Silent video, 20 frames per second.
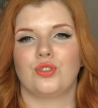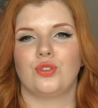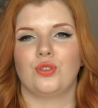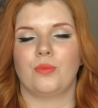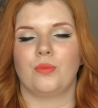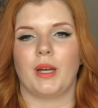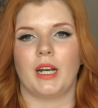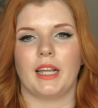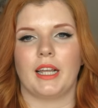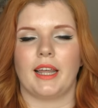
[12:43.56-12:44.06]

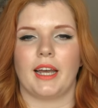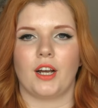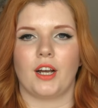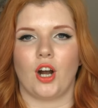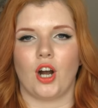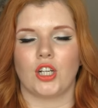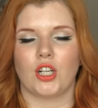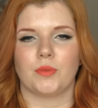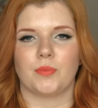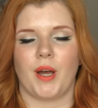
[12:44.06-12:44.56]
too many like
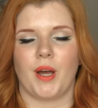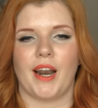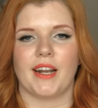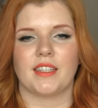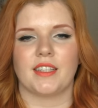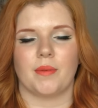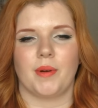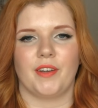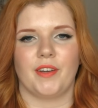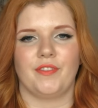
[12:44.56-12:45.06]
harsh
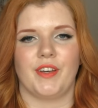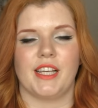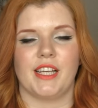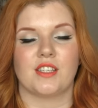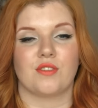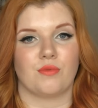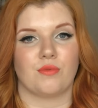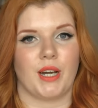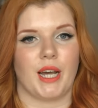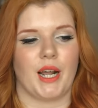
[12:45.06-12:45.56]
products on my
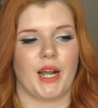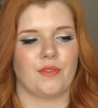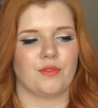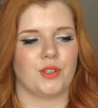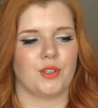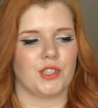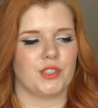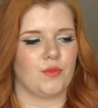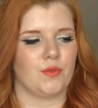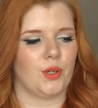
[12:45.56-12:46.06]
face right
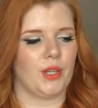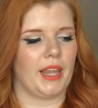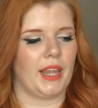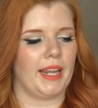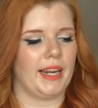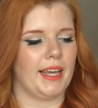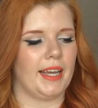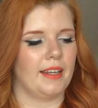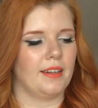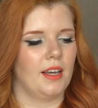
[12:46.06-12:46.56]
after
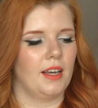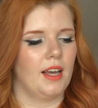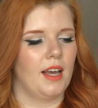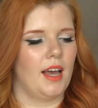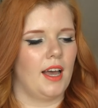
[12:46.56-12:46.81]
exfoliating it.